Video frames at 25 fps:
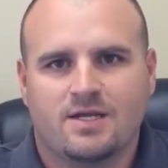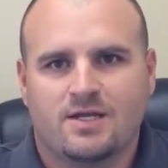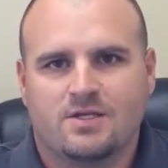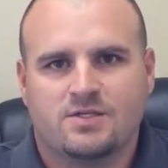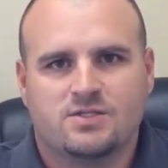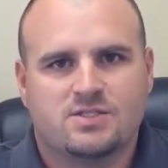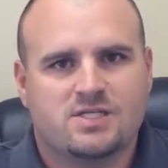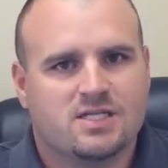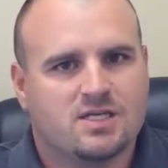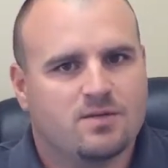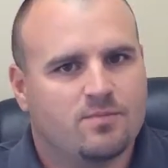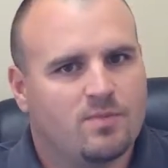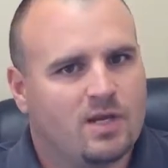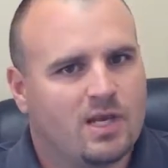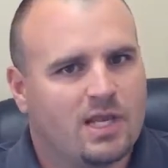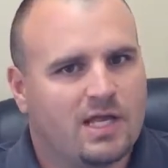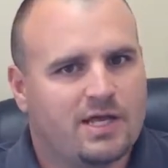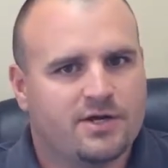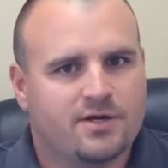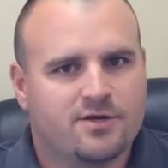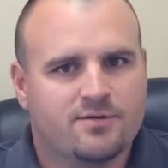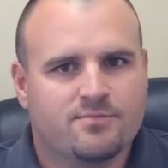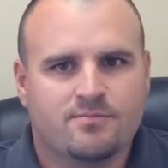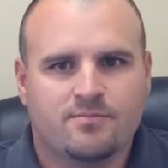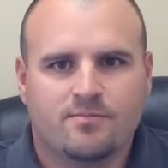Send them a
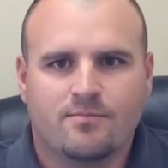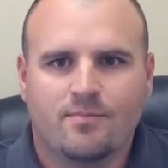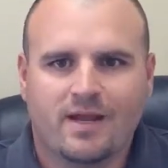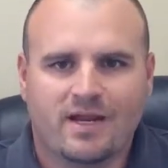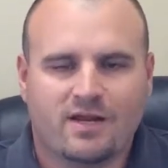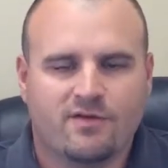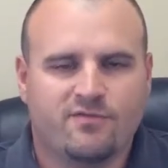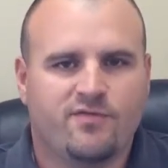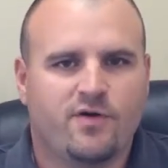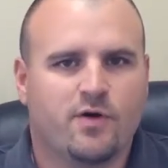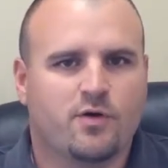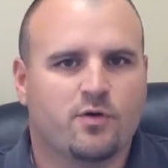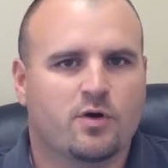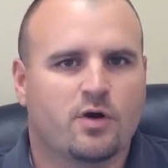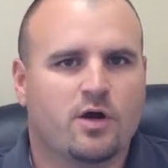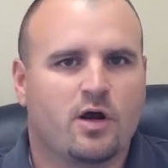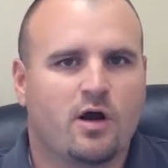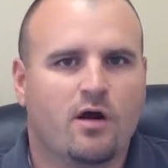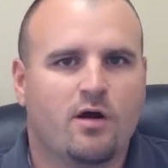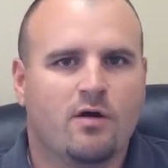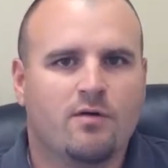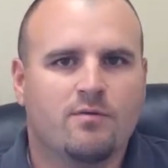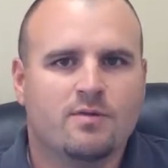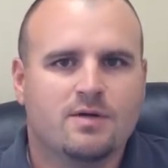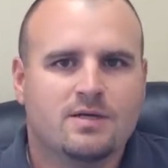letter, make a phone
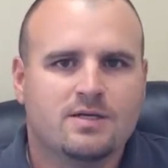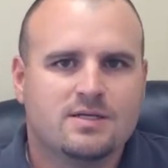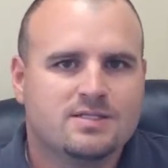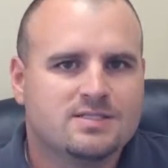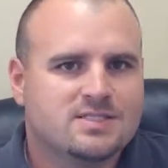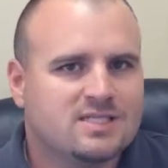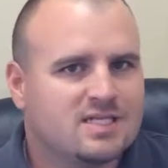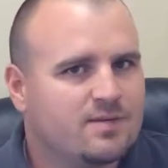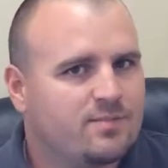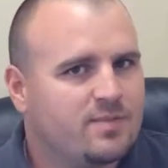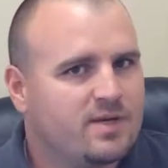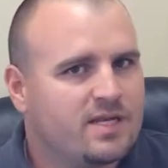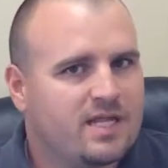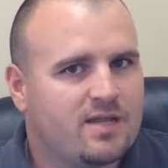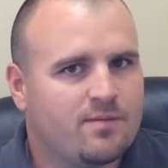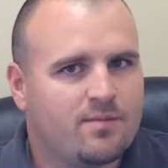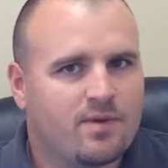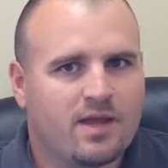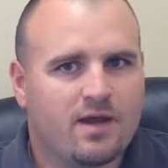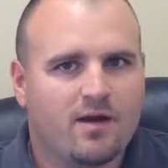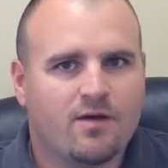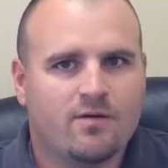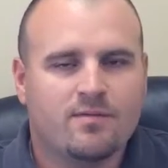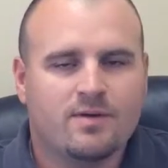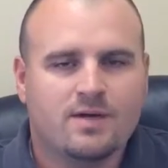call, send them an
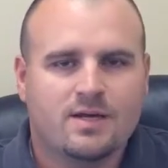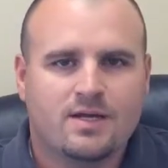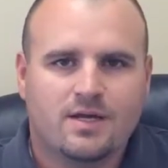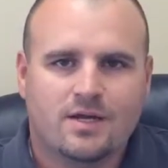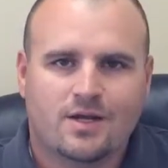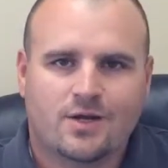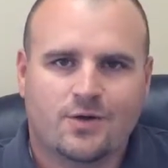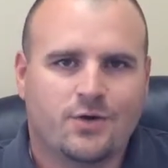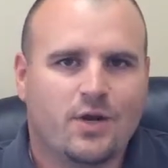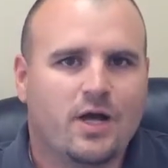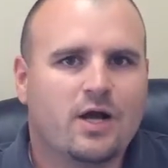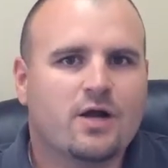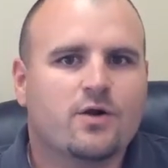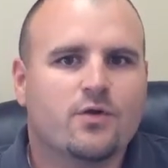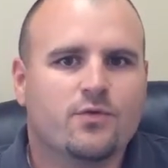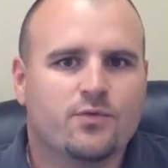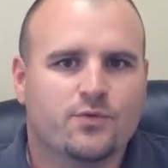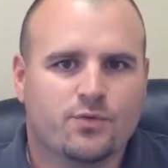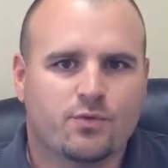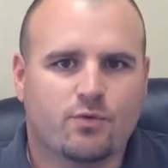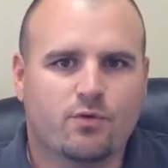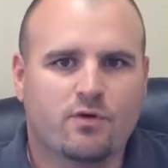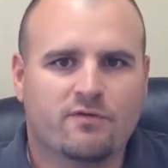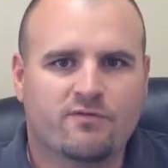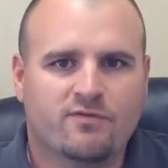email, go knock on the
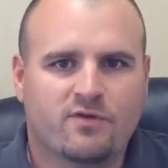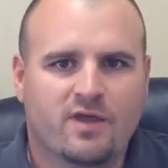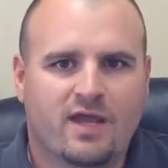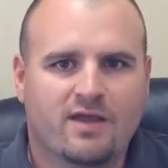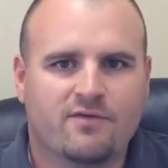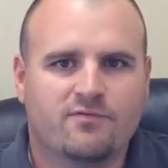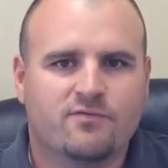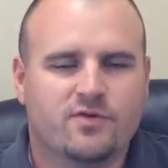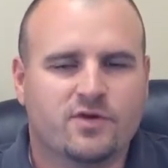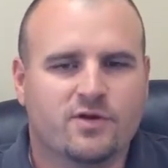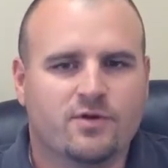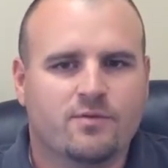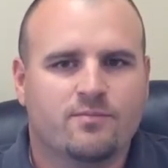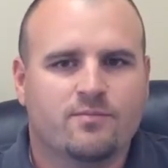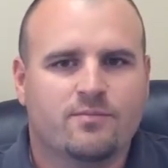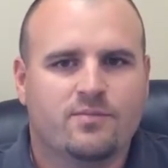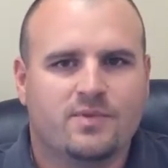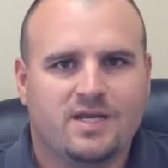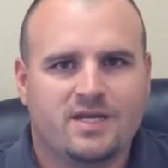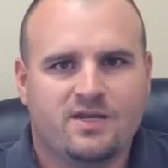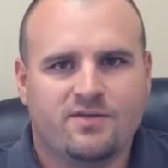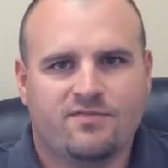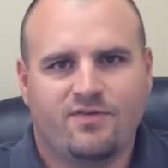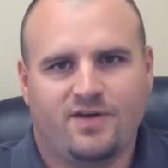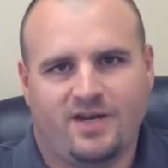door if you have to. You
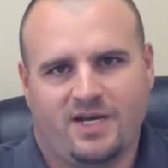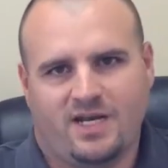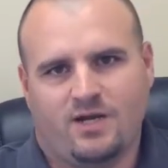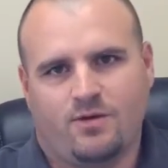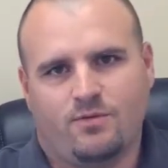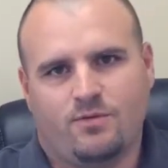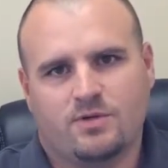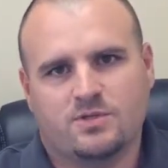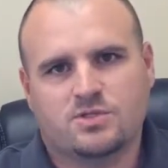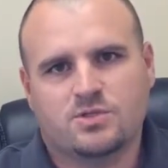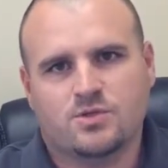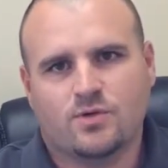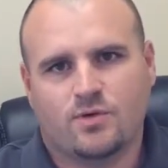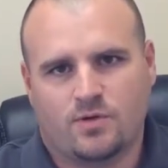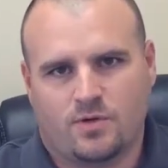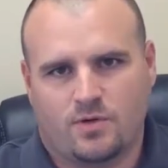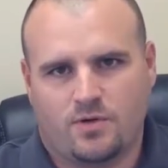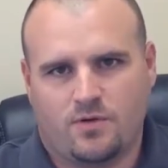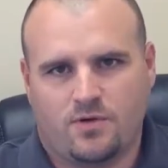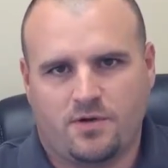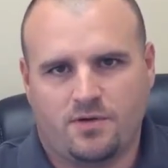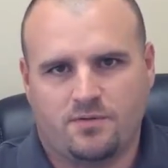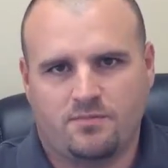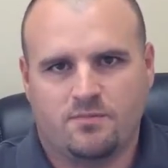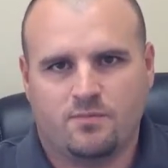need to find out what's going
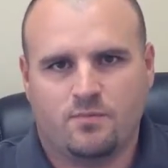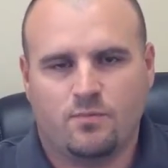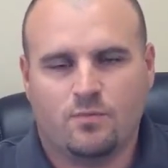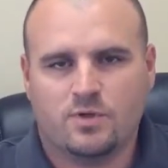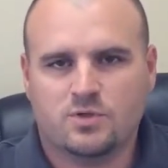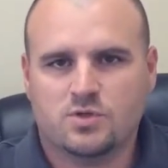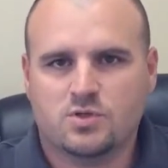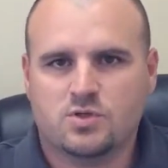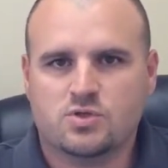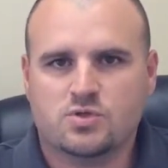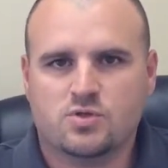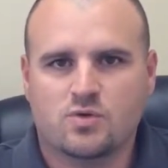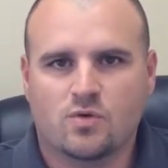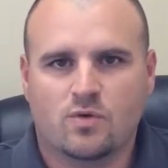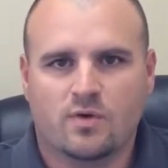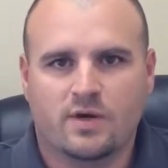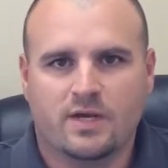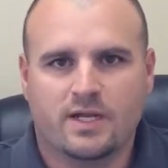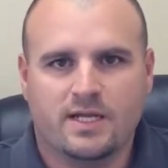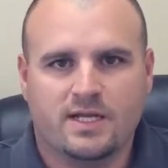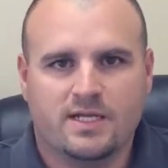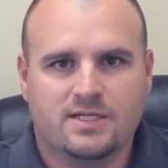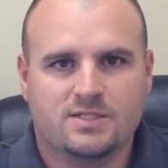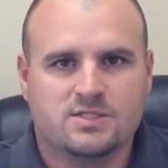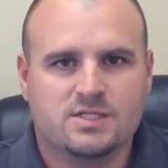on, what the
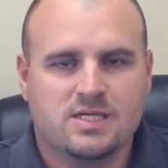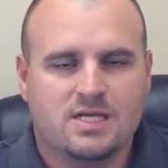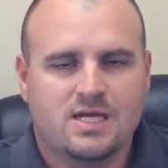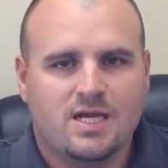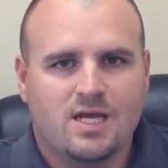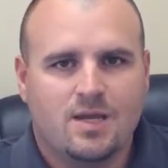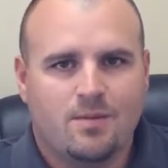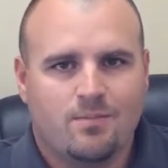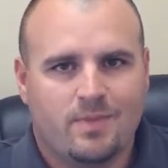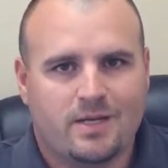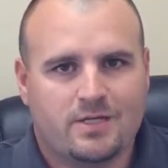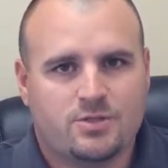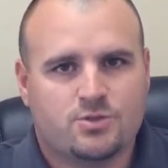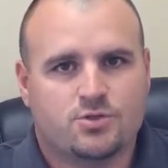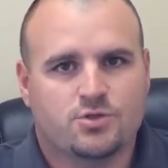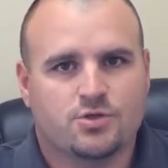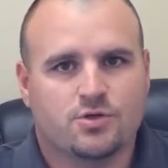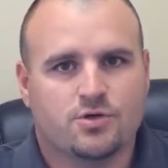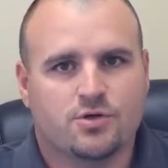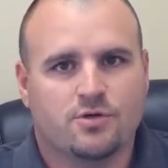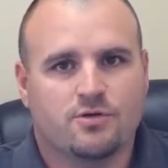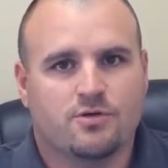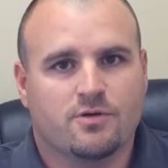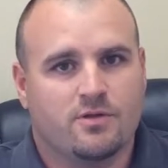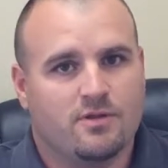story is, make
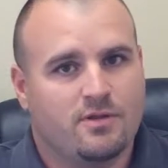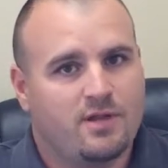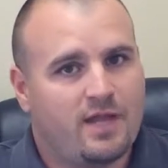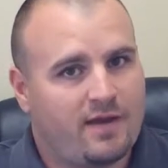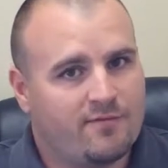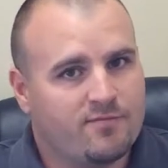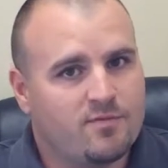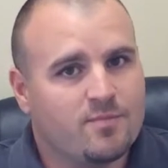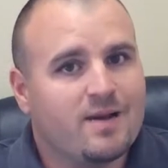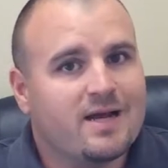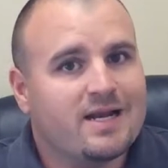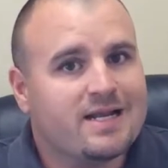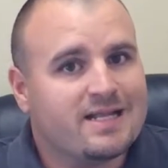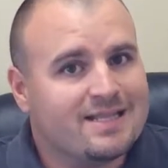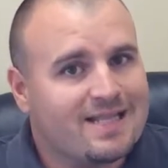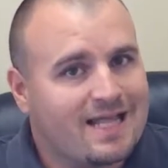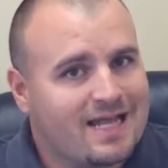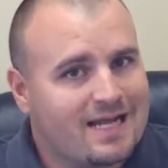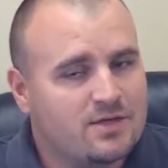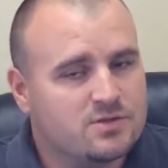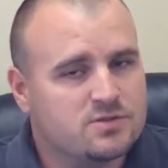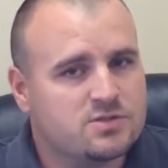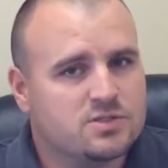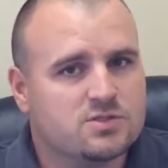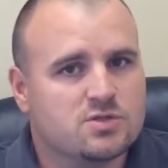sure everybody in the
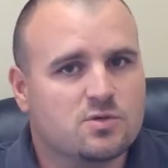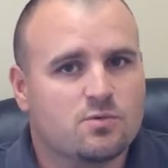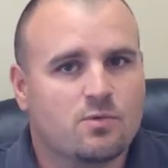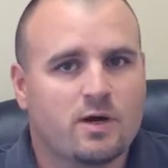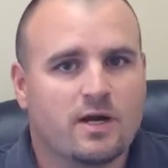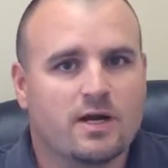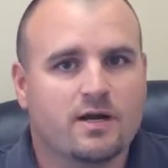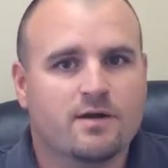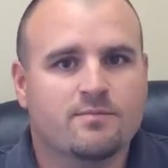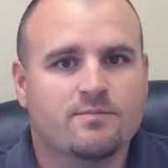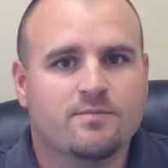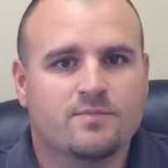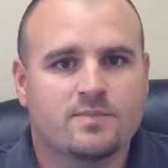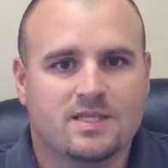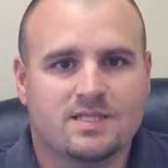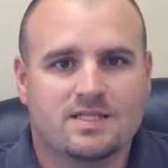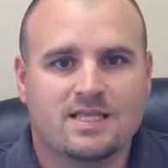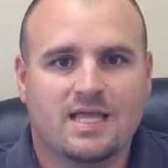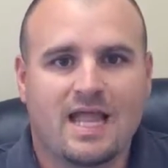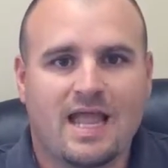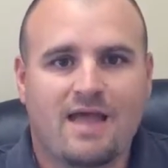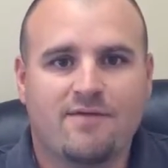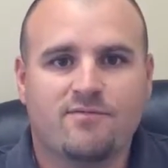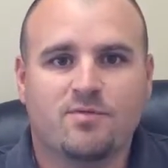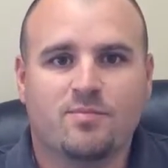house is aware that
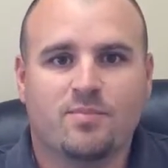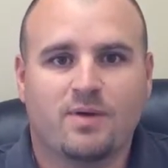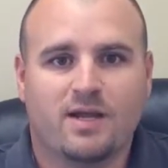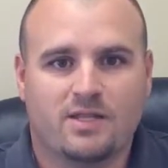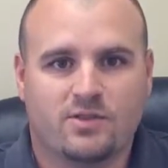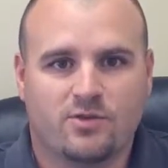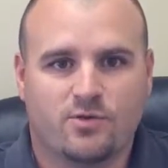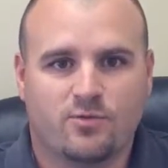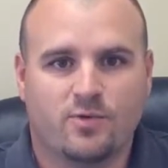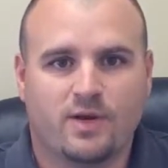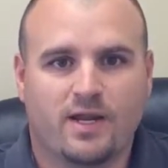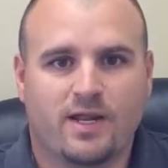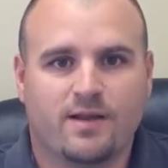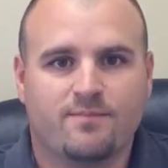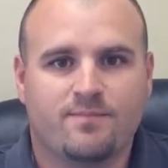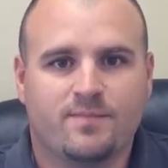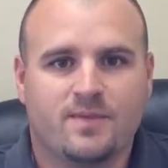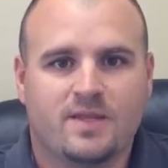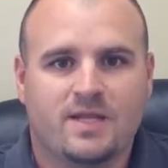they haven't paid the rent.